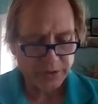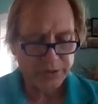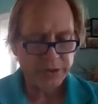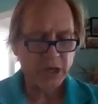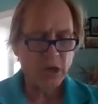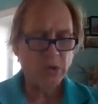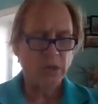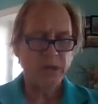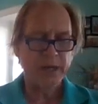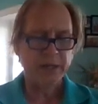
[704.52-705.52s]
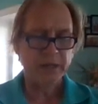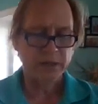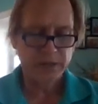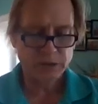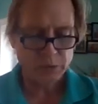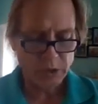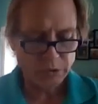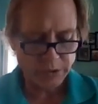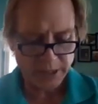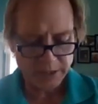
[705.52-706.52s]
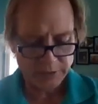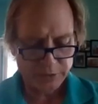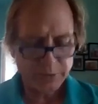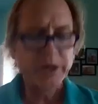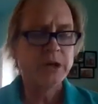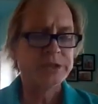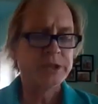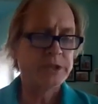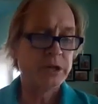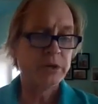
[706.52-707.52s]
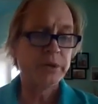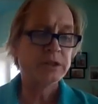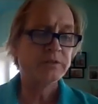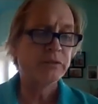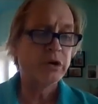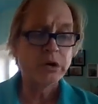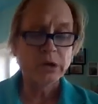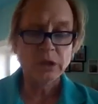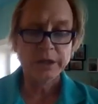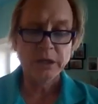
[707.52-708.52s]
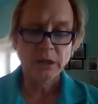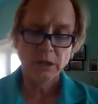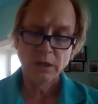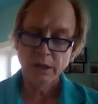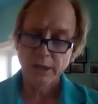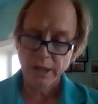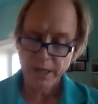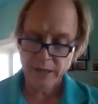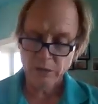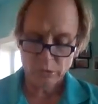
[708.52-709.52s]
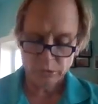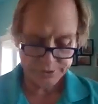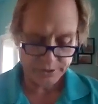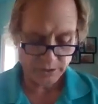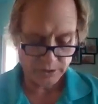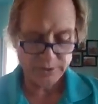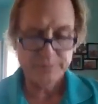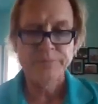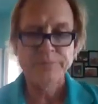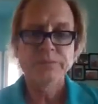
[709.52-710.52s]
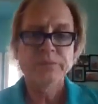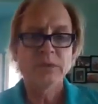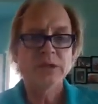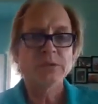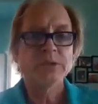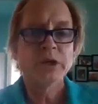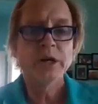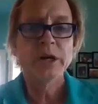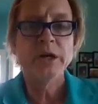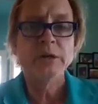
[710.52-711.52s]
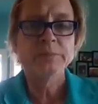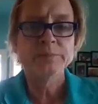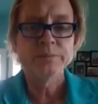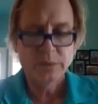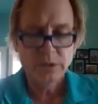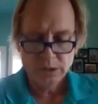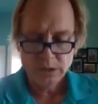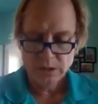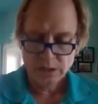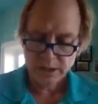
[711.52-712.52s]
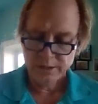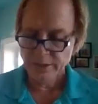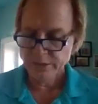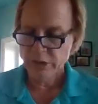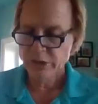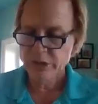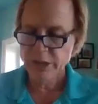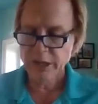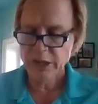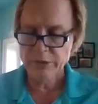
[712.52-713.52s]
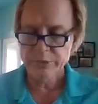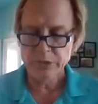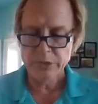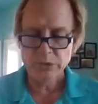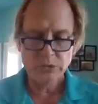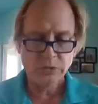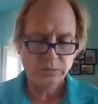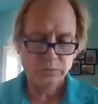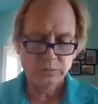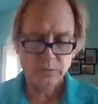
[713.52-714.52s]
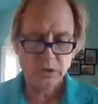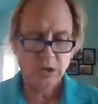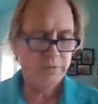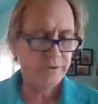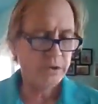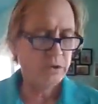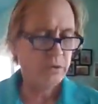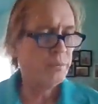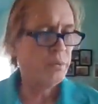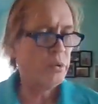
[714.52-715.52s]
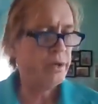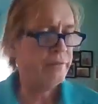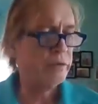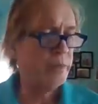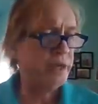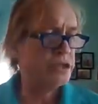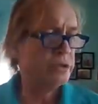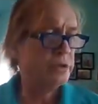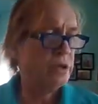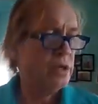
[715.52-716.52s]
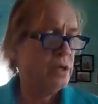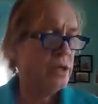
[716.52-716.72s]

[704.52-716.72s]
The theodolite is rotated 360 degrees vertically and horizontally. That's what you got to know, and that's going to take you through all the important information